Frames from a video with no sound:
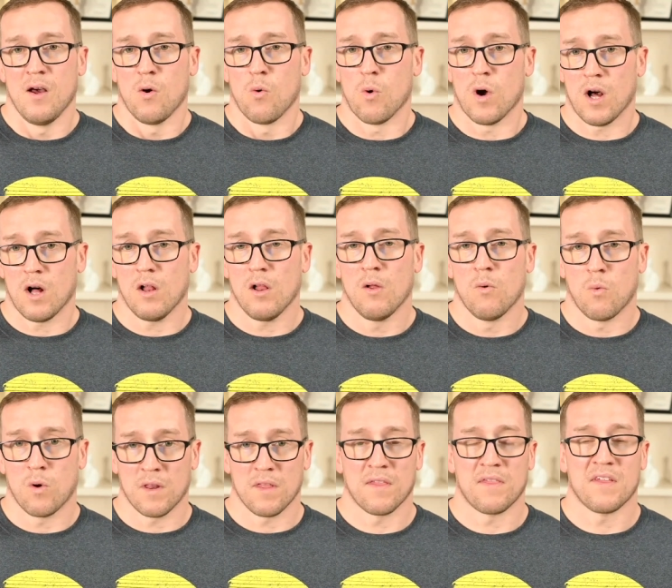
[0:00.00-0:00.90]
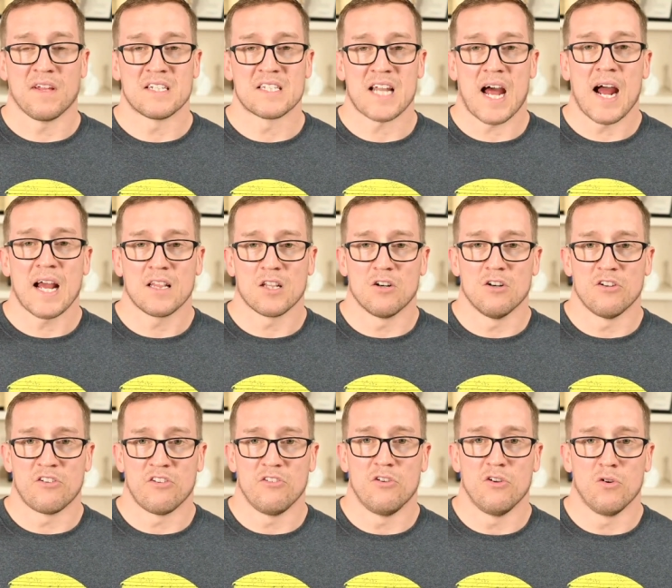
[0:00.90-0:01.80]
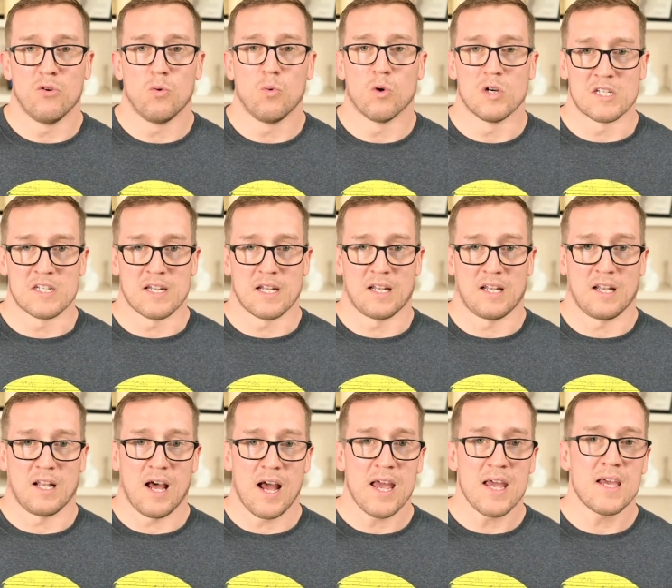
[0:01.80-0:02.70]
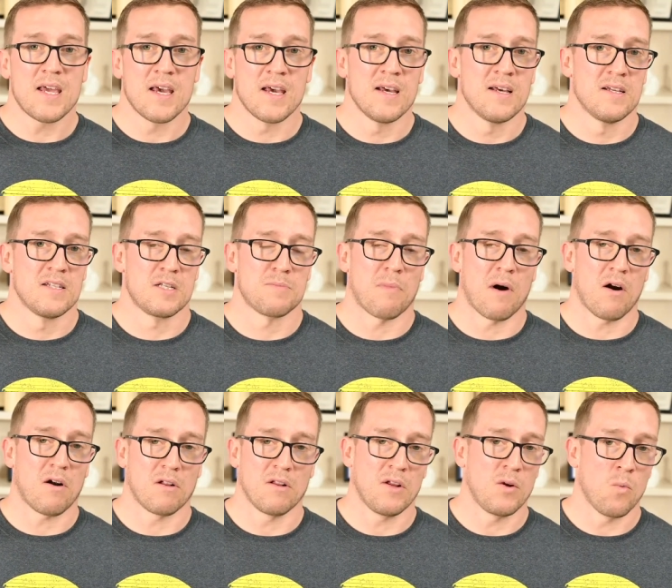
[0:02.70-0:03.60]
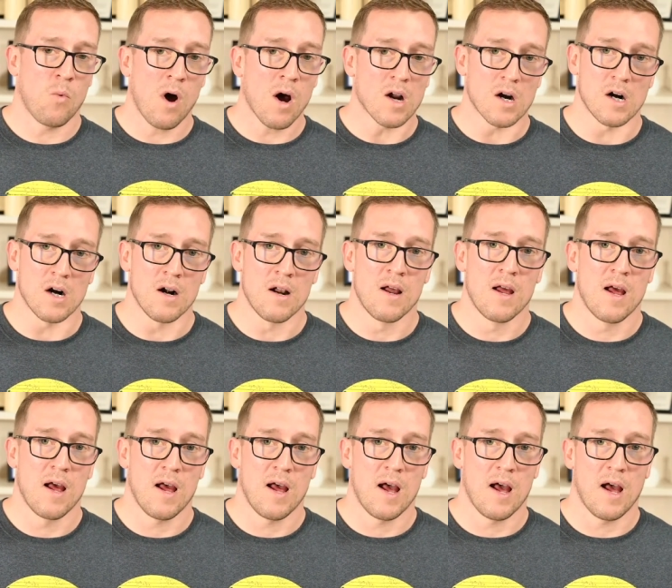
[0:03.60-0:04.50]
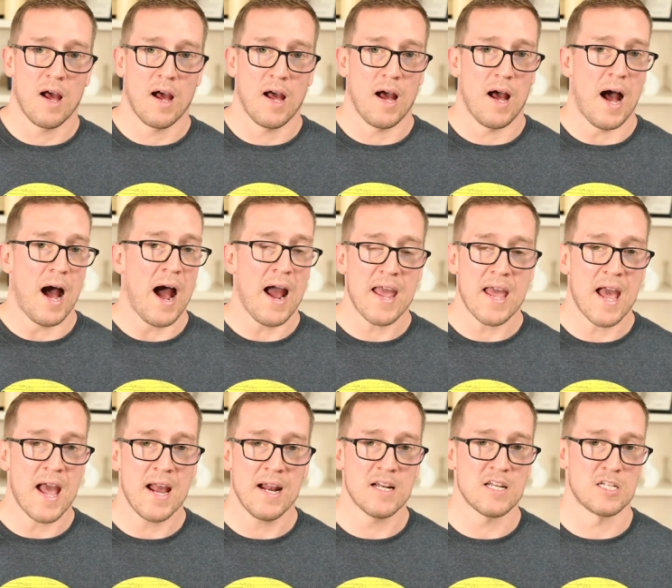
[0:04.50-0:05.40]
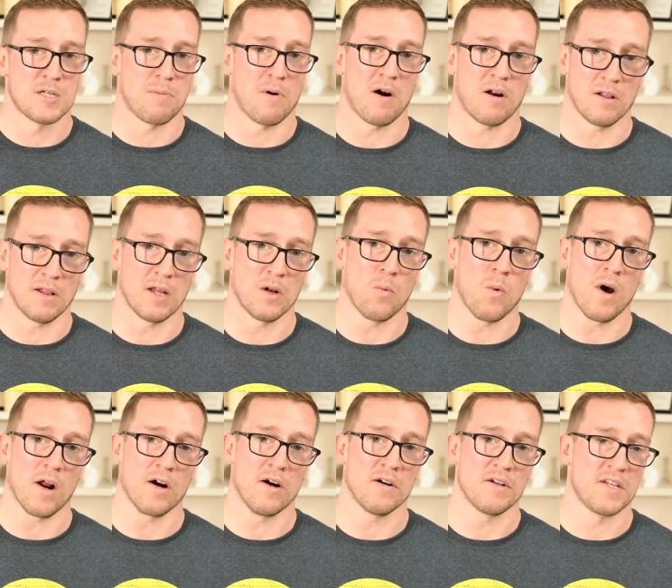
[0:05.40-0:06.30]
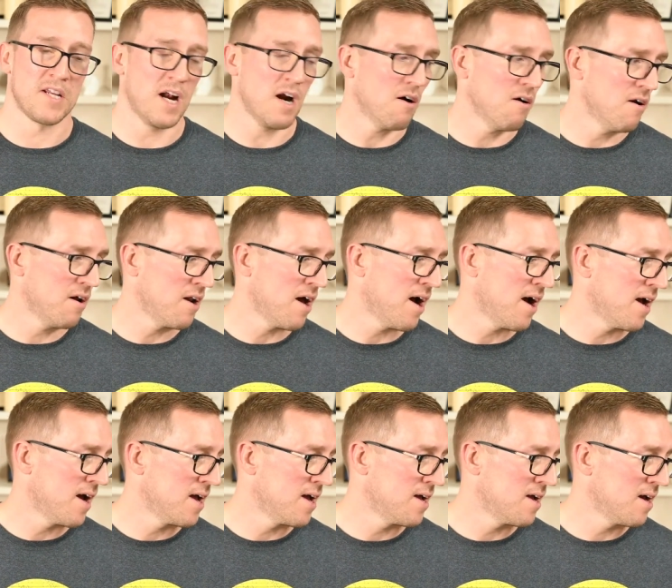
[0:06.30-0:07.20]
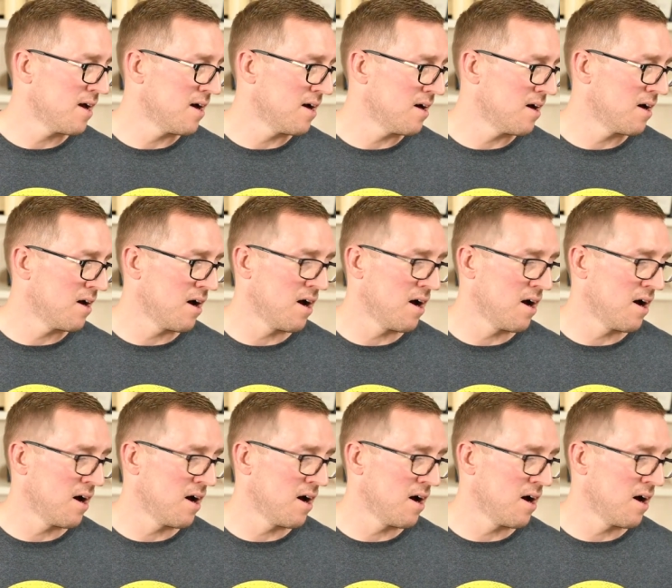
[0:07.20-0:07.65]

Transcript: Well, one of the things I learned to do was like sparkling water. I hated sparkling water. Tara and I uh,